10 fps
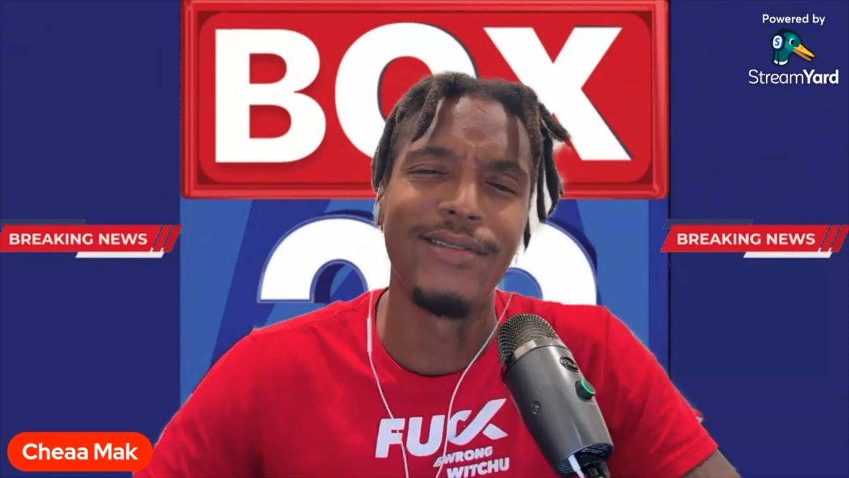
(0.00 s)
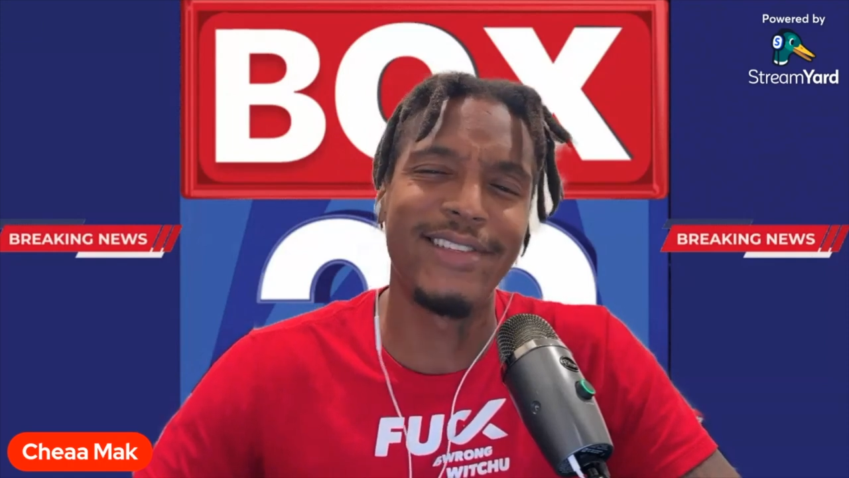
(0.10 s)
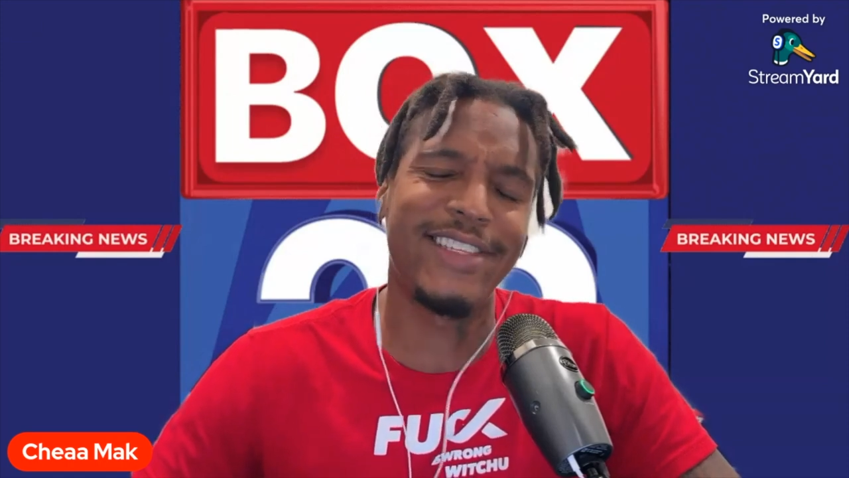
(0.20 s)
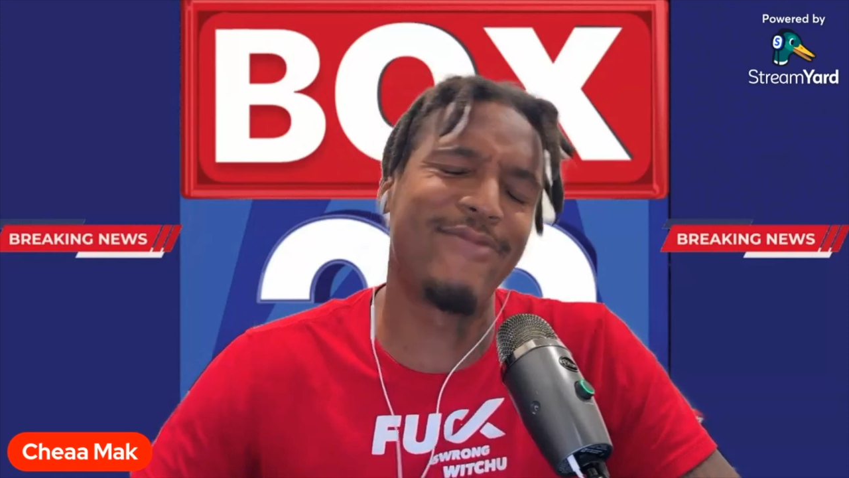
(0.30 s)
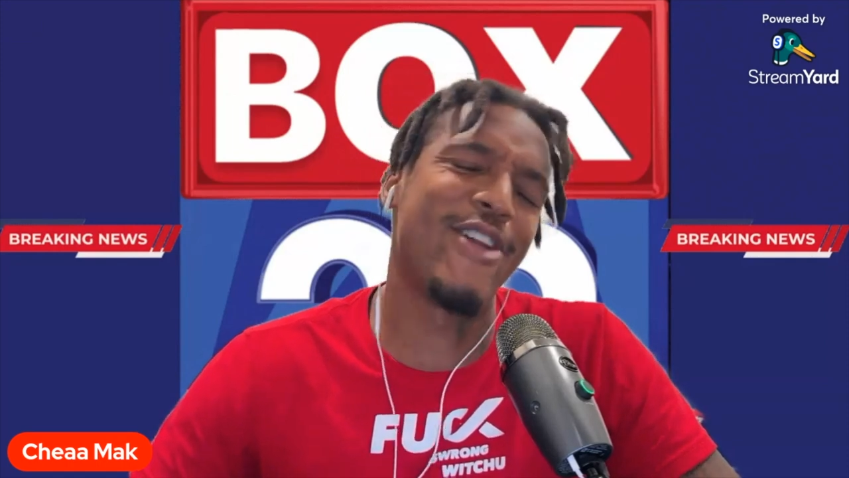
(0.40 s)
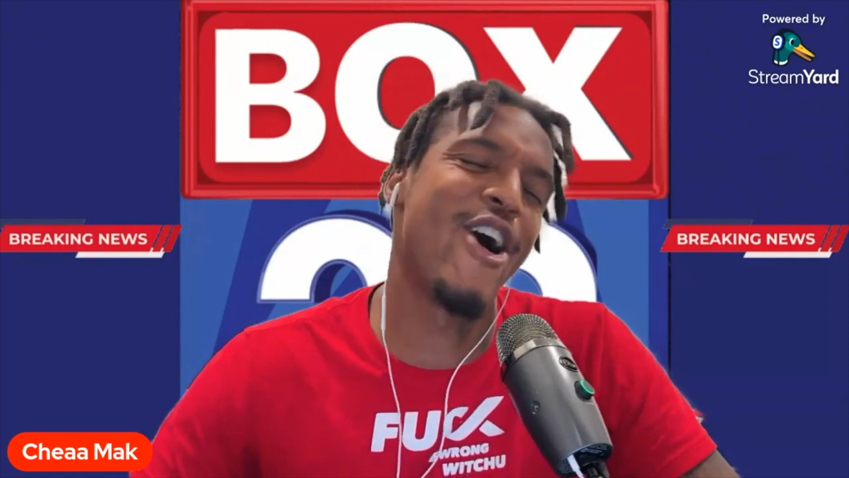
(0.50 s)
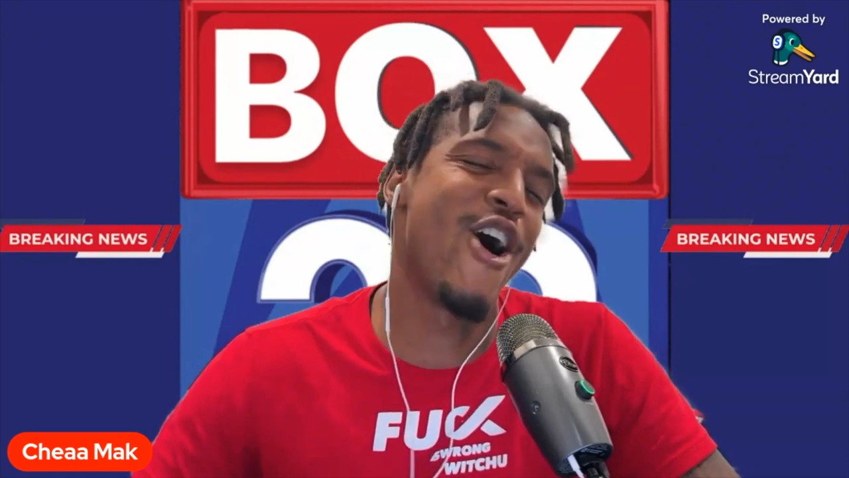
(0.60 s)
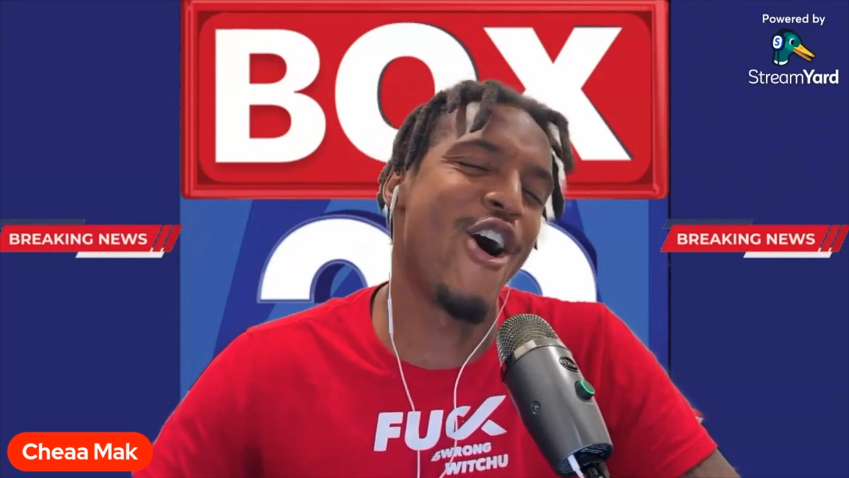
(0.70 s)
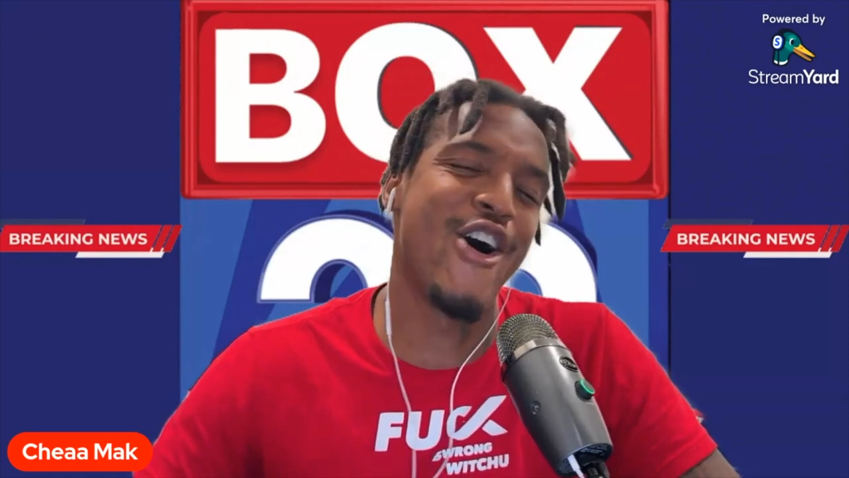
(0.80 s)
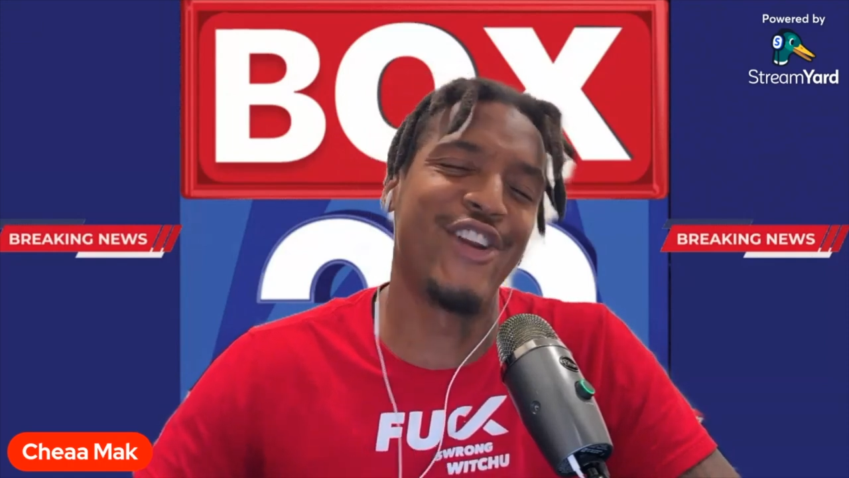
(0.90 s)
So
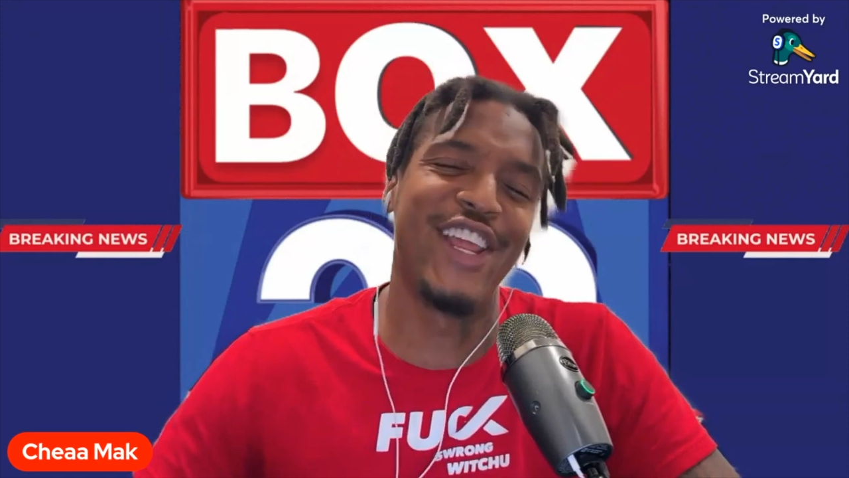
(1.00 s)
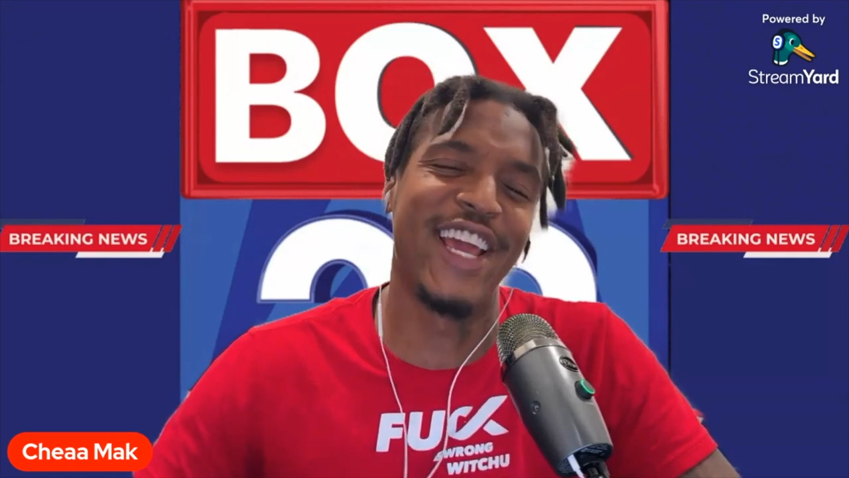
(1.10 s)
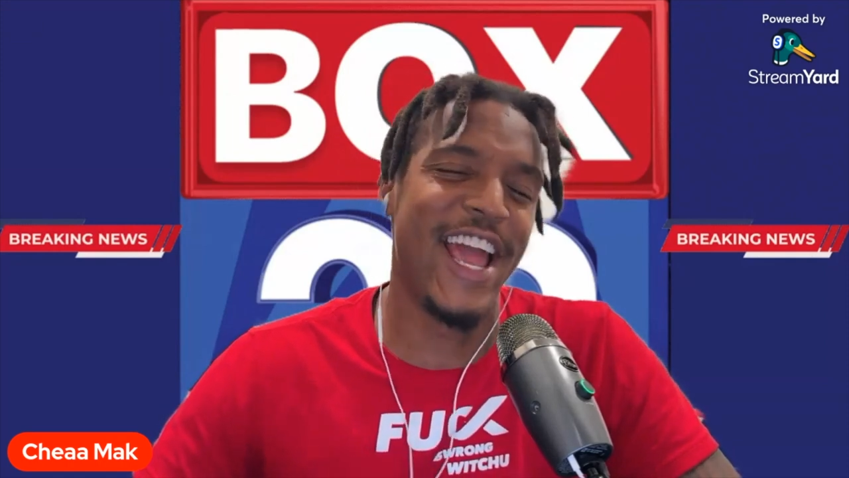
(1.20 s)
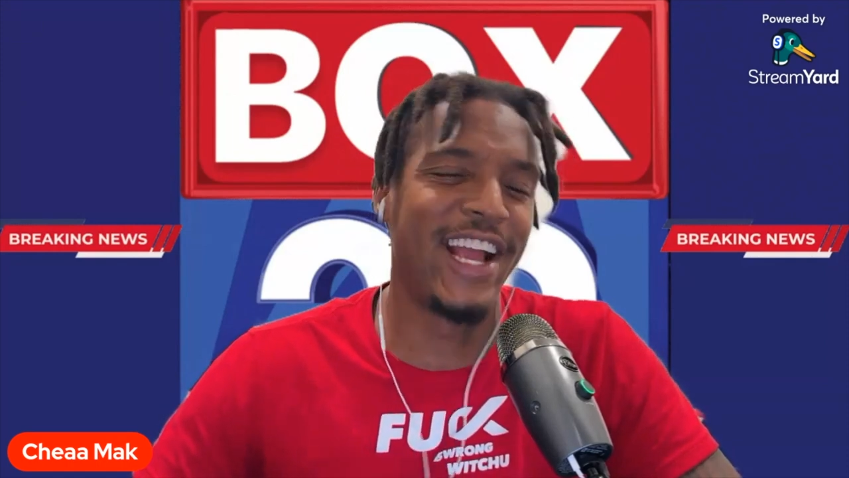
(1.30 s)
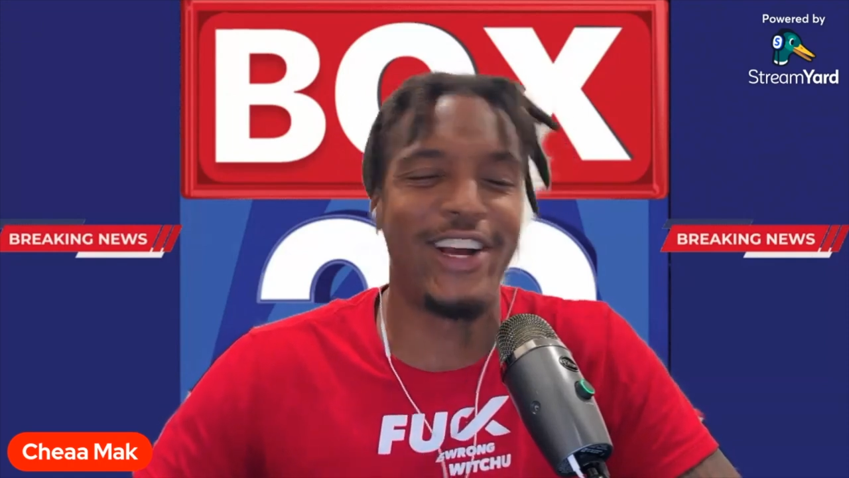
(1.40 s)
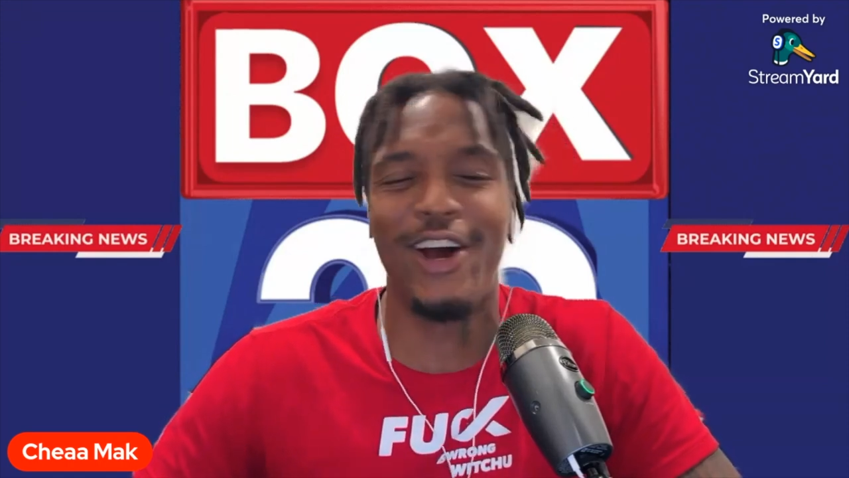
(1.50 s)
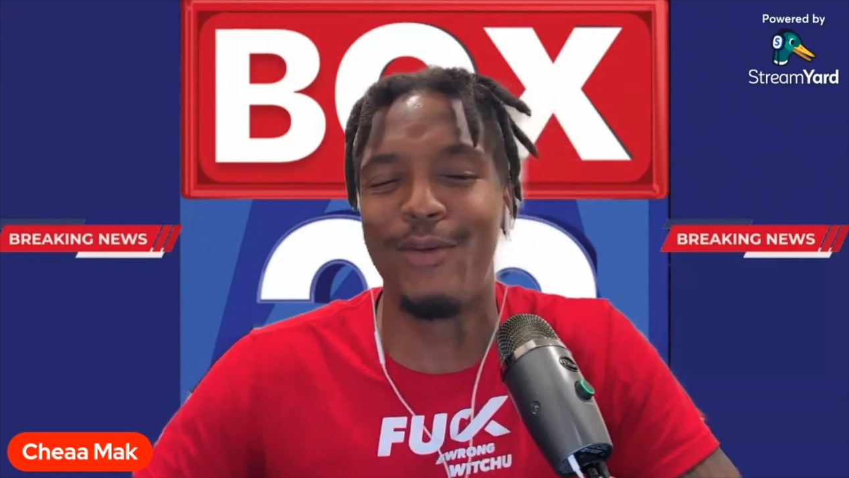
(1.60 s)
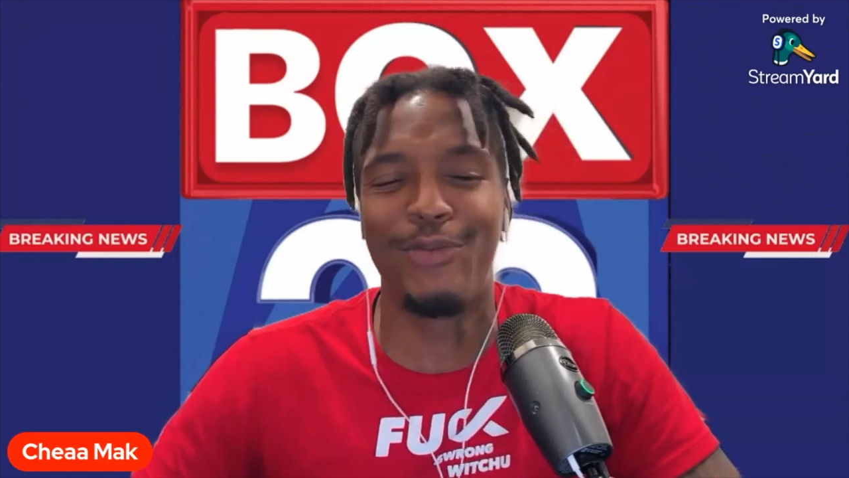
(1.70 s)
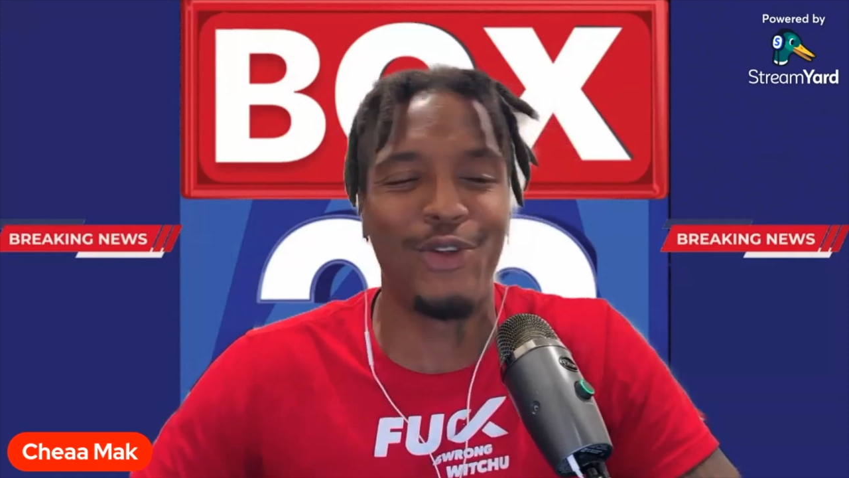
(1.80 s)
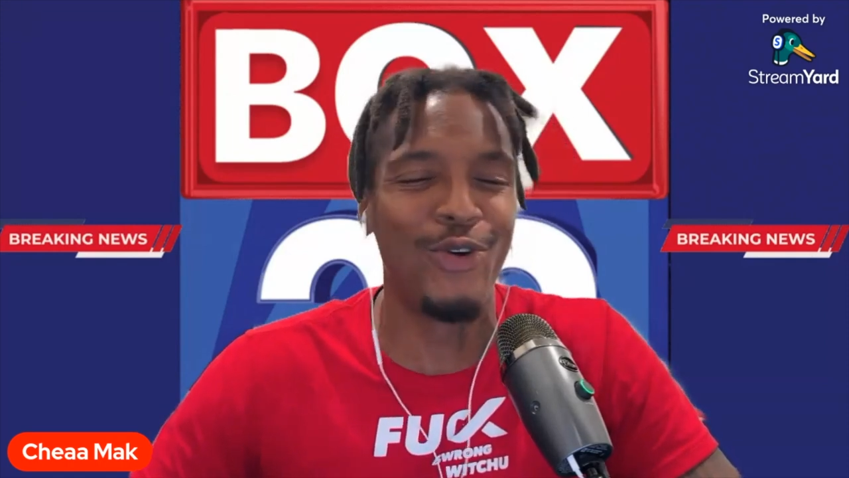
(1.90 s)
no, nigga ain't
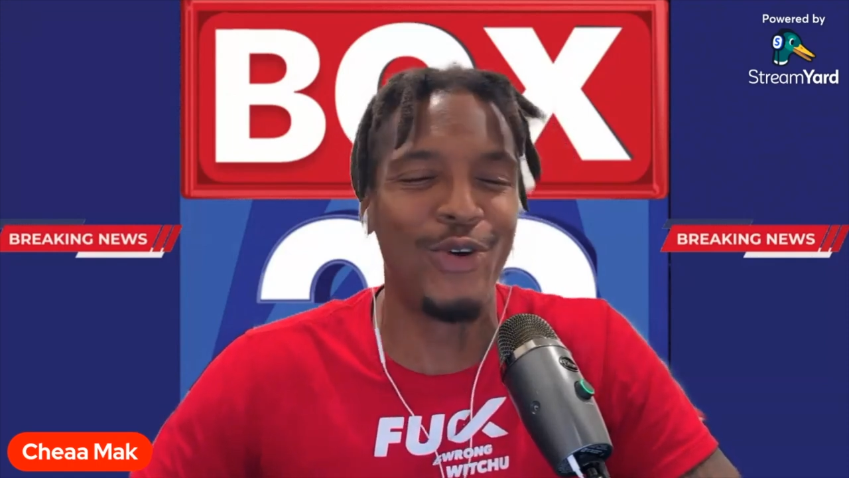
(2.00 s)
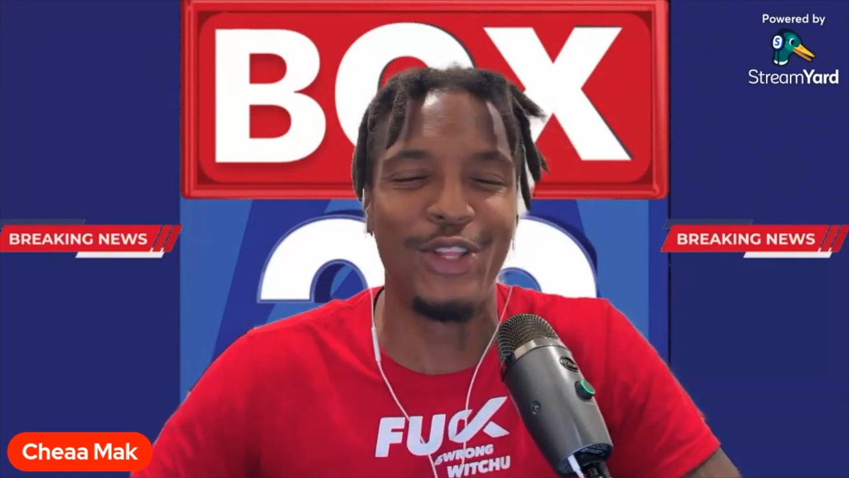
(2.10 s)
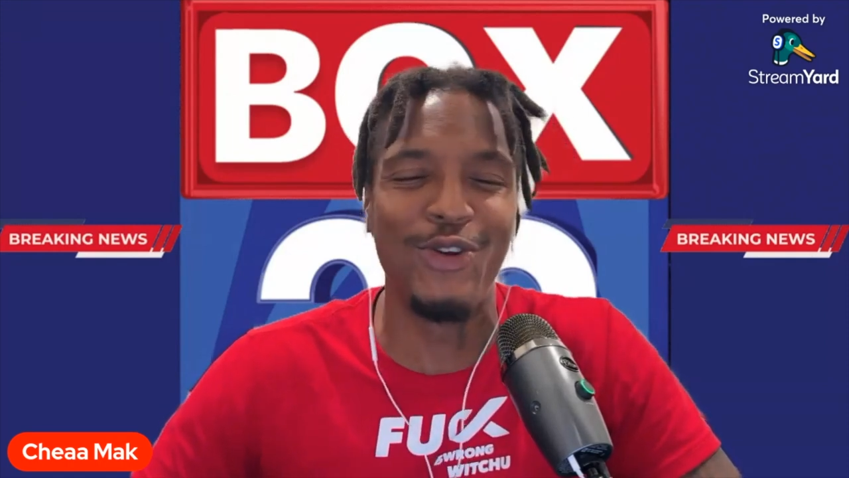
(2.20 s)
come through and